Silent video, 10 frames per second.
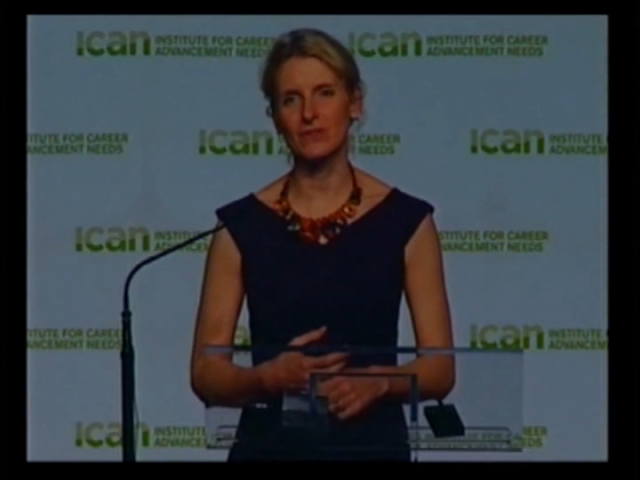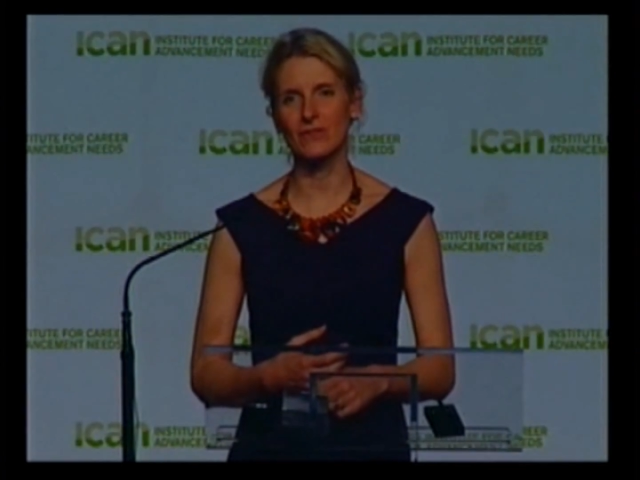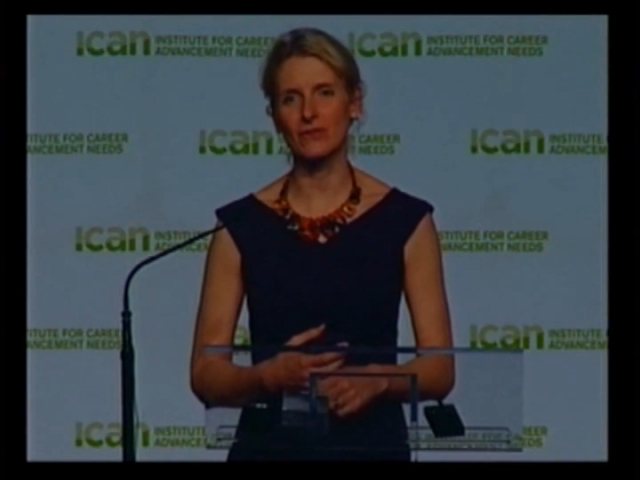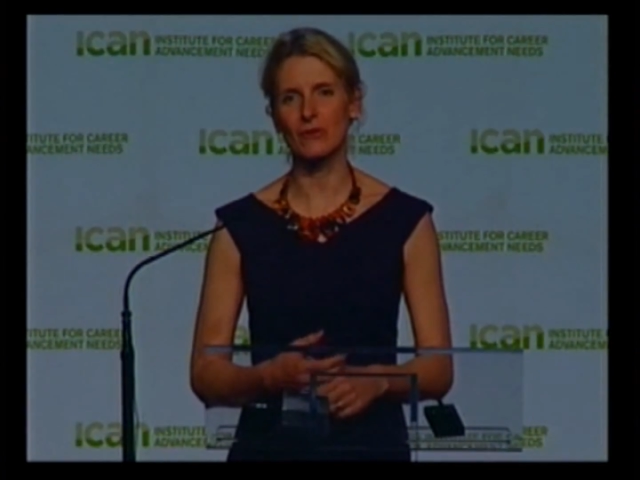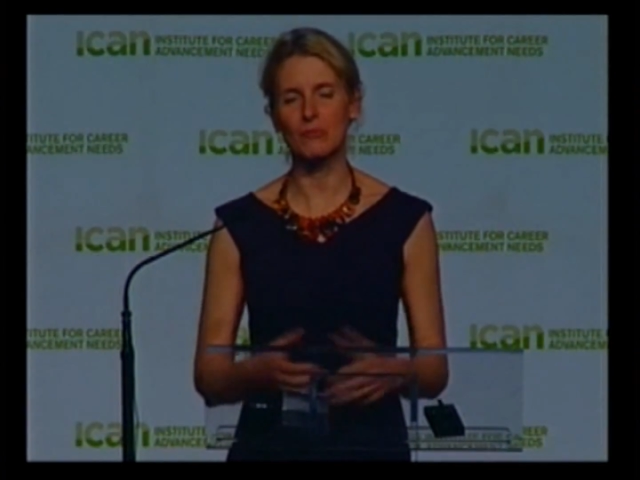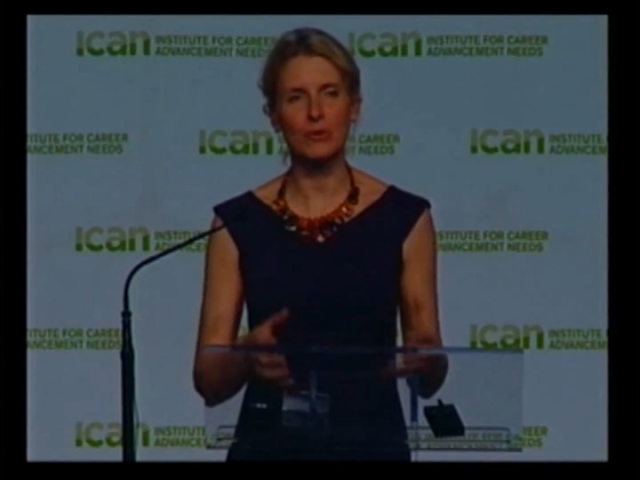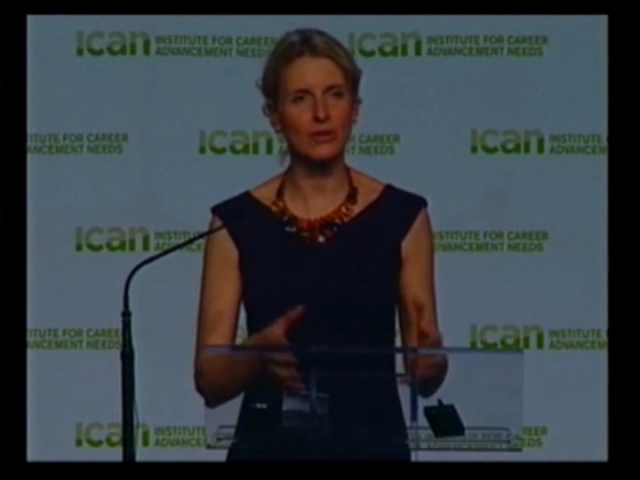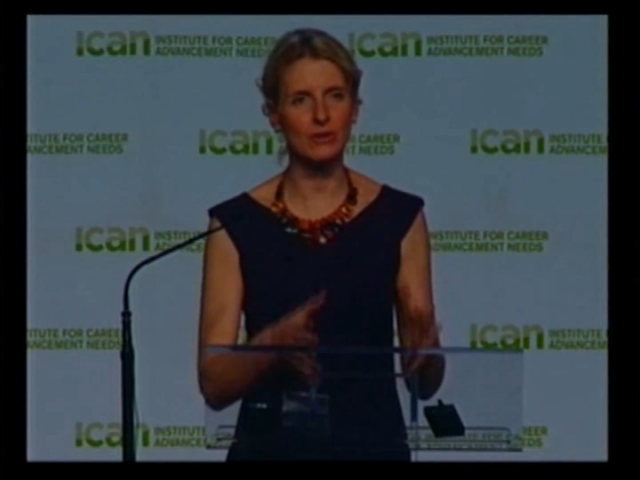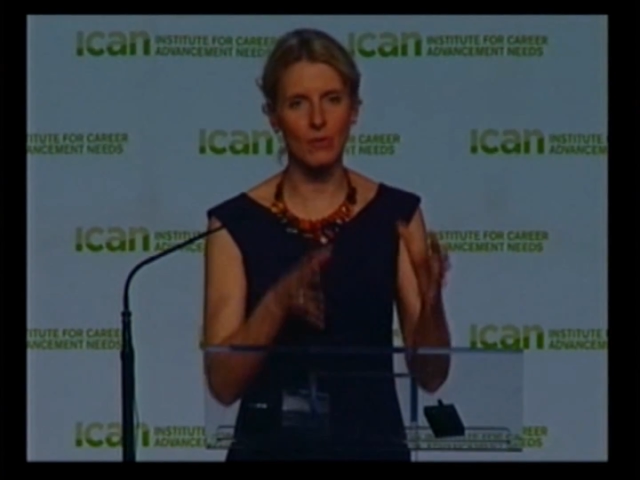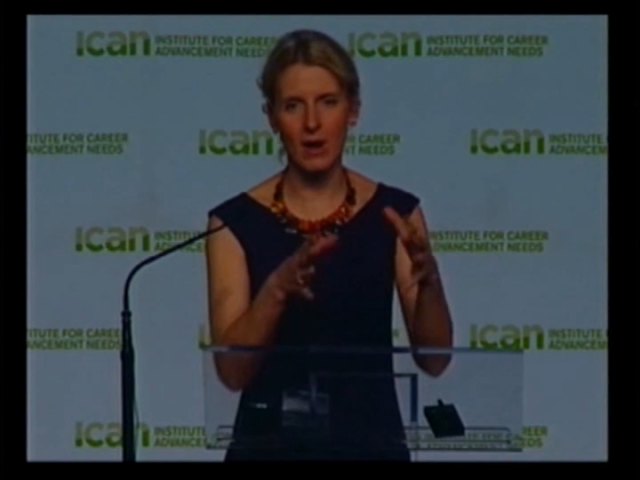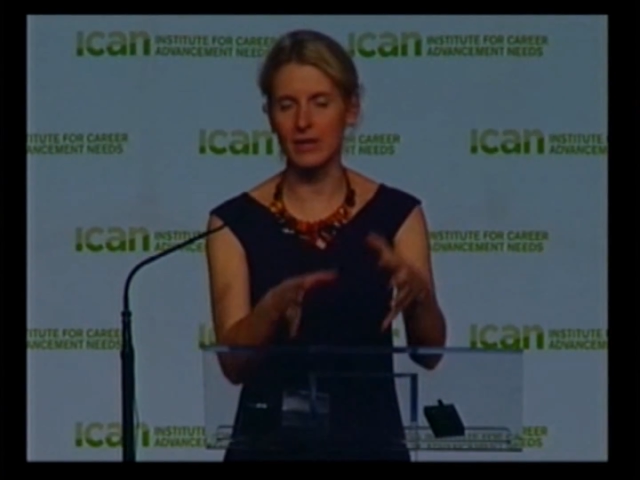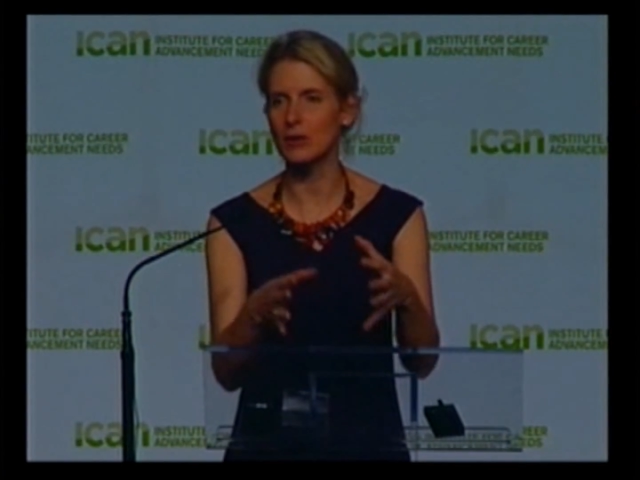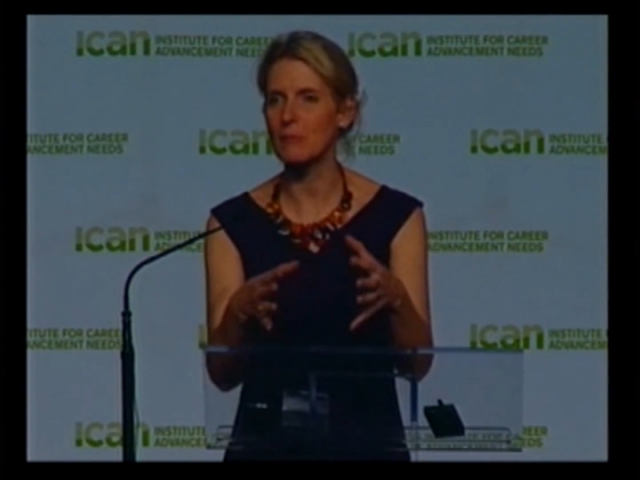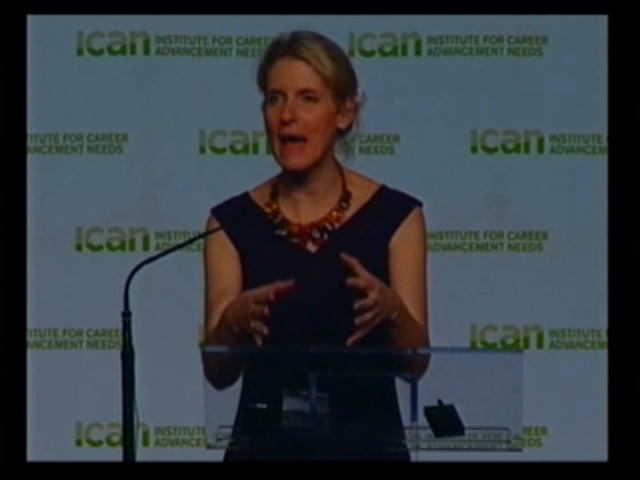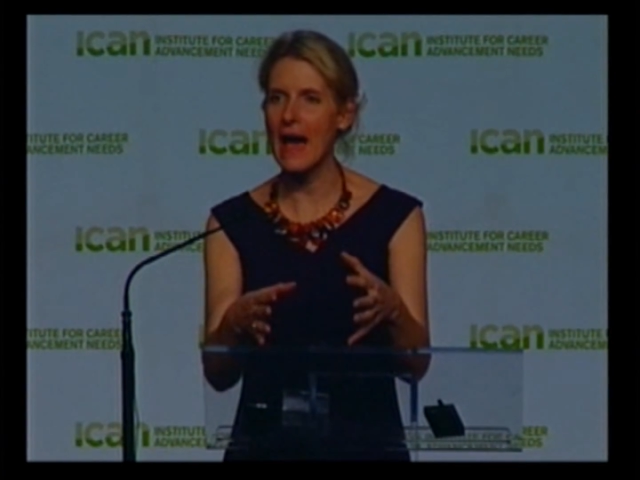to sort of put you on
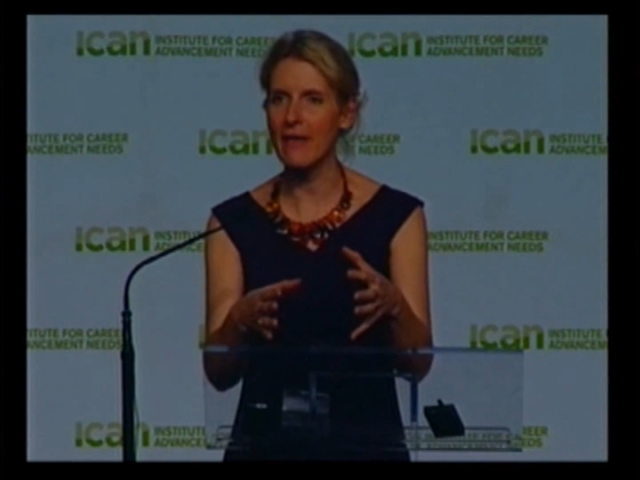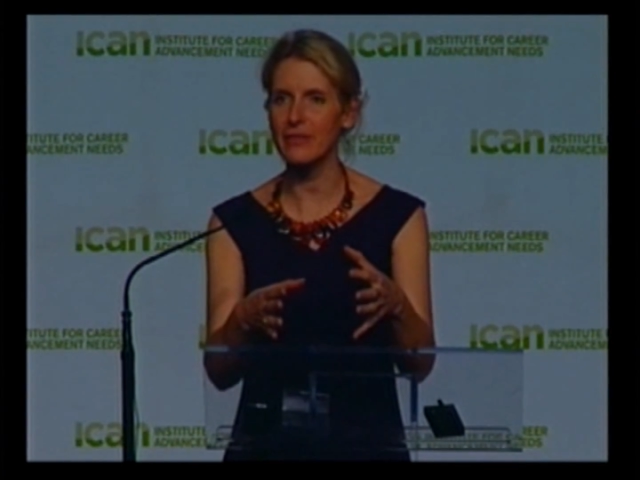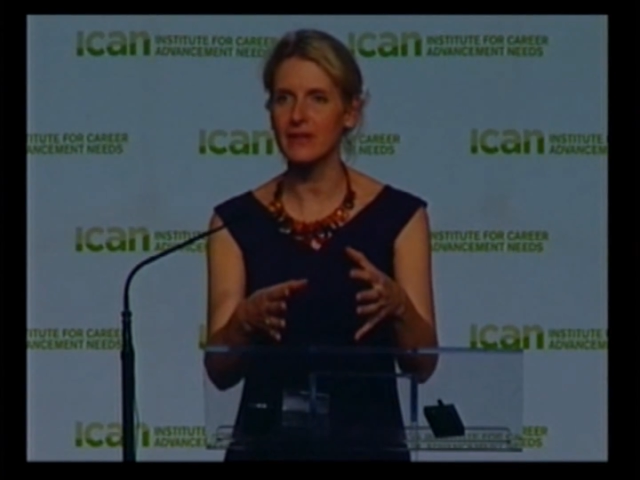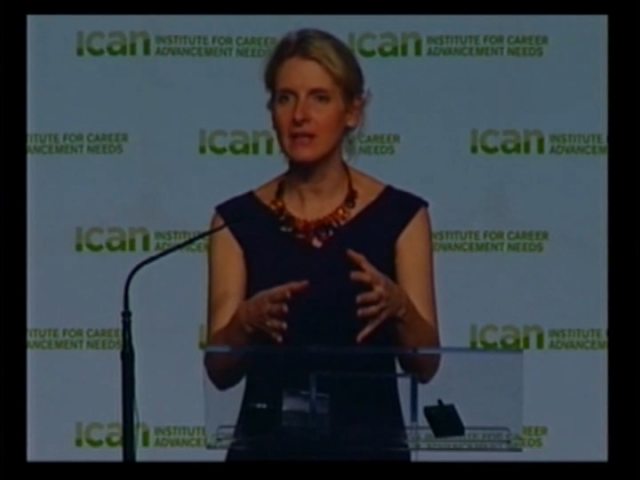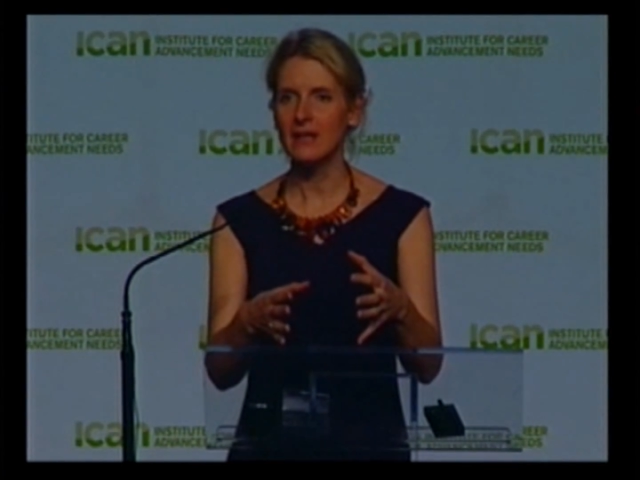your path